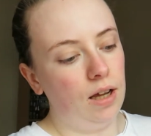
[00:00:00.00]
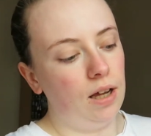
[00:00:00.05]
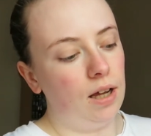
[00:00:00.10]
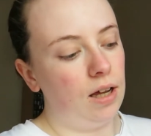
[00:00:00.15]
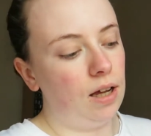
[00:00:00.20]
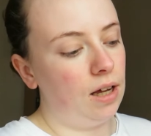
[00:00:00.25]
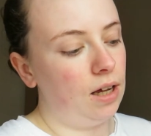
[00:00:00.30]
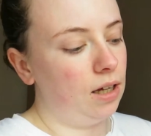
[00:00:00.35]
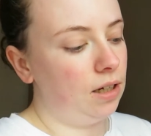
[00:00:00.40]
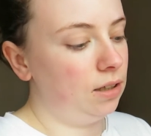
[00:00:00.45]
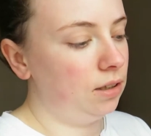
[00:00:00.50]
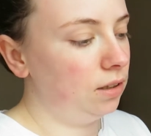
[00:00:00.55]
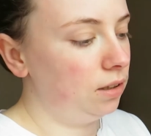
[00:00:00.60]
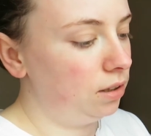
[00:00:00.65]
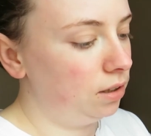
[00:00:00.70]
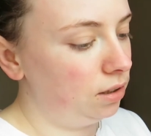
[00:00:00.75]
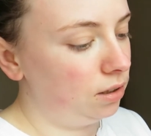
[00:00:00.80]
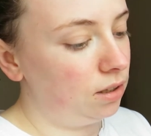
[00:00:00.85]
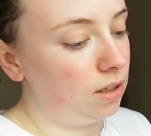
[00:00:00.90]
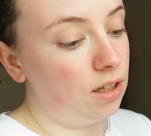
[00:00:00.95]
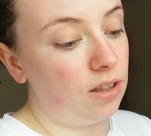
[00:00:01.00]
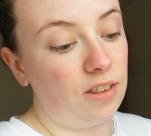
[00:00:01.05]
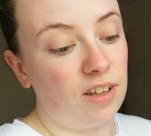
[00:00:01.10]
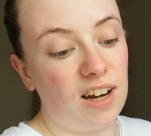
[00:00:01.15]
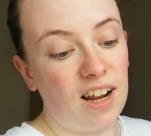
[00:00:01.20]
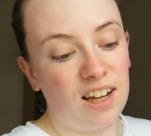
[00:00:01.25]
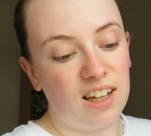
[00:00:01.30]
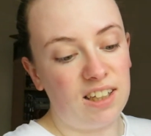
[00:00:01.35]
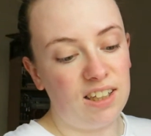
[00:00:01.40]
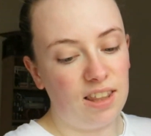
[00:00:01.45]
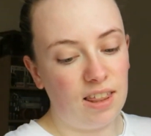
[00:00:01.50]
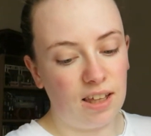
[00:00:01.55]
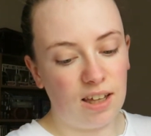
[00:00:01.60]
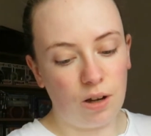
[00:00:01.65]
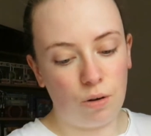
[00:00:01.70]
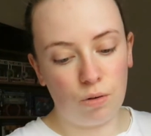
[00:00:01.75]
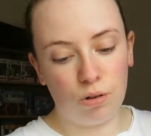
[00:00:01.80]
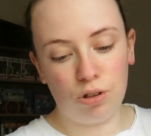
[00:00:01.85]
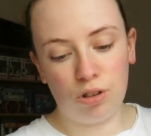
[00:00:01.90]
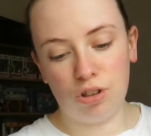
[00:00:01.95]
And the next thing
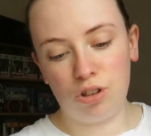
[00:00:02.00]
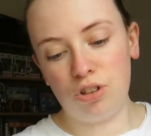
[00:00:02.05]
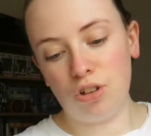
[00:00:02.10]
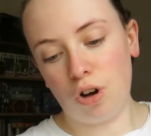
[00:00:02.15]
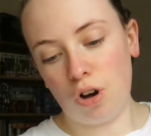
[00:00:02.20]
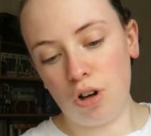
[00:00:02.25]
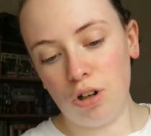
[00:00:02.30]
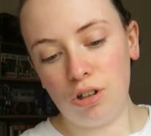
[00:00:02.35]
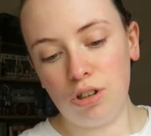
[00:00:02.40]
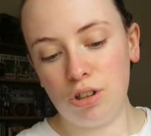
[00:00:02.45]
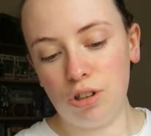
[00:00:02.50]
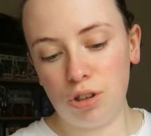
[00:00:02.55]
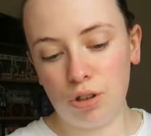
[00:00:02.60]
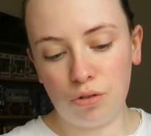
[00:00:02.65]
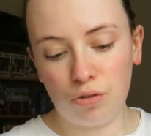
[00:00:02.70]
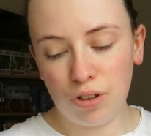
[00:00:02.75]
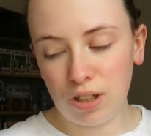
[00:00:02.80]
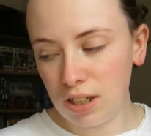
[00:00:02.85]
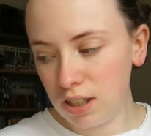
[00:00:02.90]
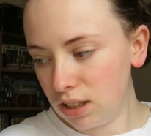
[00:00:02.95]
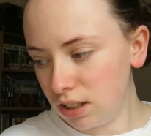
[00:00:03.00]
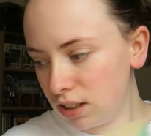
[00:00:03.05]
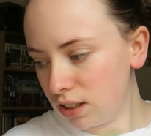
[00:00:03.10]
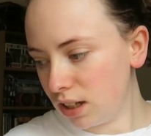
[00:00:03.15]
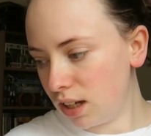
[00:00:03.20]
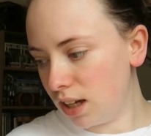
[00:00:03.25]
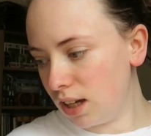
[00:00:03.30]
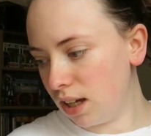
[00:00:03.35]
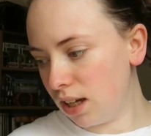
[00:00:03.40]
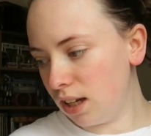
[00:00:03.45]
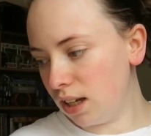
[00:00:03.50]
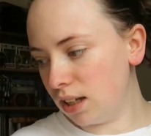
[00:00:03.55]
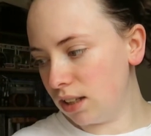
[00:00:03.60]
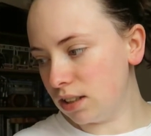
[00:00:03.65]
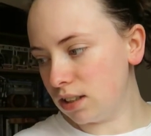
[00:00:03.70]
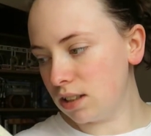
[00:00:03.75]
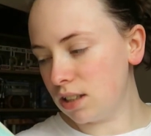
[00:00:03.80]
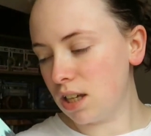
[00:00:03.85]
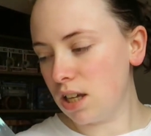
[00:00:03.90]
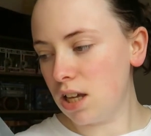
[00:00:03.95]
I want to start to read
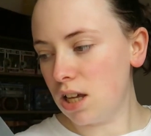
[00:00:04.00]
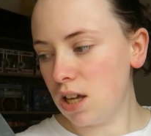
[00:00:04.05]
is